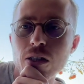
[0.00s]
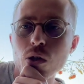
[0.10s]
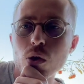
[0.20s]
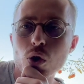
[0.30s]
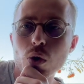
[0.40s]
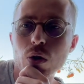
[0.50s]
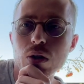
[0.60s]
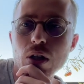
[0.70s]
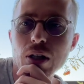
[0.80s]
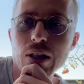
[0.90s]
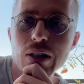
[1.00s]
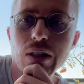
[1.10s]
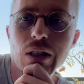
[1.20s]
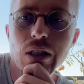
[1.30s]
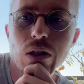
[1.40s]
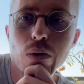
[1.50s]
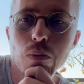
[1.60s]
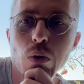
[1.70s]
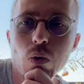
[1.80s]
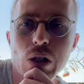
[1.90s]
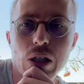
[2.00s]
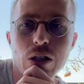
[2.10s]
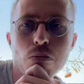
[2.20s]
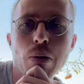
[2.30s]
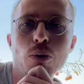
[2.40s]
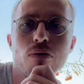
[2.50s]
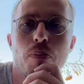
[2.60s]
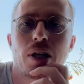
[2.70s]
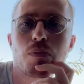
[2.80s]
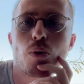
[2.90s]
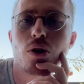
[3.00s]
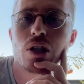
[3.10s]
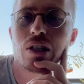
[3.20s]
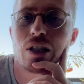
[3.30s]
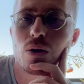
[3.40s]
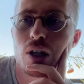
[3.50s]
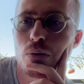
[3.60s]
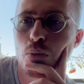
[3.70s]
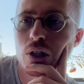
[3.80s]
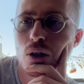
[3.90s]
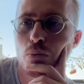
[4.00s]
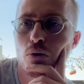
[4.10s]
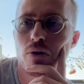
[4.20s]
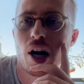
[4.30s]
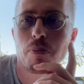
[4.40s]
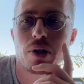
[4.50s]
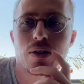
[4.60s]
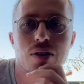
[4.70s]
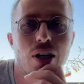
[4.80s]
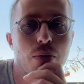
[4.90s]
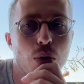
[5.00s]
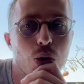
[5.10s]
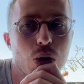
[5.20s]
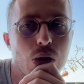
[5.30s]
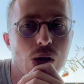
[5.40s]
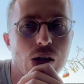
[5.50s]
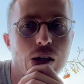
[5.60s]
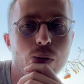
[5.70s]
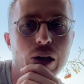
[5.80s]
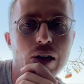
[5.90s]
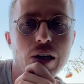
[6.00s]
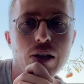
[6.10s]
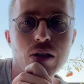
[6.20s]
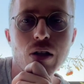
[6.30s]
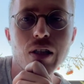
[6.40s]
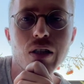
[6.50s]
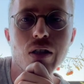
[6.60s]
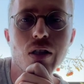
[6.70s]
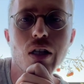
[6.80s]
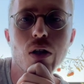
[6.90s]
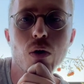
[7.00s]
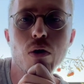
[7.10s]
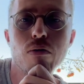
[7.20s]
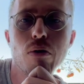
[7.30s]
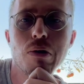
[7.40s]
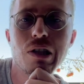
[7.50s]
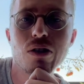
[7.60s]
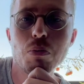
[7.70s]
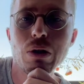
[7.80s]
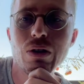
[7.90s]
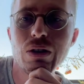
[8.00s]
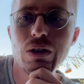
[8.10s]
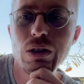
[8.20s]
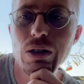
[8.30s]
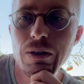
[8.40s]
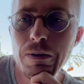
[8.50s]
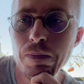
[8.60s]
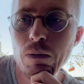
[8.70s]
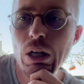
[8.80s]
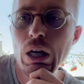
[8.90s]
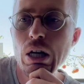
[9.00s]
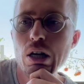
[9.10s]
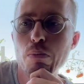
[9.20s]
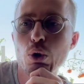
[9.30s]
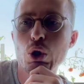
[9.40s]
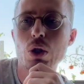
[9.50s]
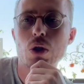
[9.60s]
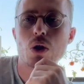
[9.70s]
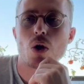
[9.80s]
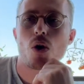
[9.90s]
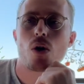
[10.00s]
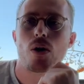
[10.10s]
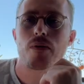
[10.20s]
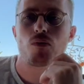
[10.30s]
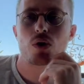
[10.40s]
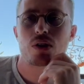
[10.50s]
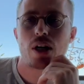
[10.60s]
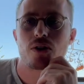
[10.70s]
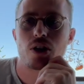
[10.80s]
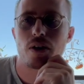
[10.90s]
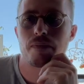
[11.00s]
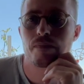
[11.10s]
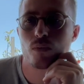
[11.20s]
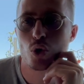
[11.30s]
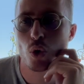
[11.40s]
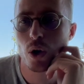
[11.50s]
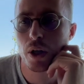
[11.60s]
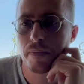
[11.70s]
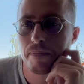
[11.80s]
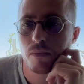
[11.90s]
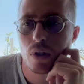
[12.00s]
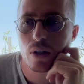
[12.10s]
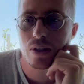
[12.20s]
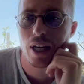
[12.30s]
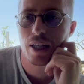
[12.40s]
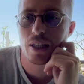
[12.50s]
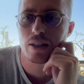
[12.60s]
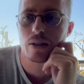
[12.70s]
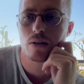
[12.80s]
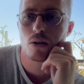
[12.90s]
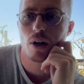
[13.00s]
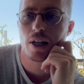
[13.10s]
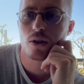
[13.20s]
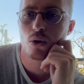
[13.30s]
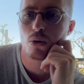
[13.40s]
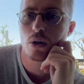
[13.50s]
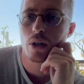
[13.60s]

to enjoy the sun and listening to music. The memory of a past project they created brings up both happy and sad emotions, and they recognize the lessons they learned from the experience. Emotions are nostalgia, joy, sadness, gratitude,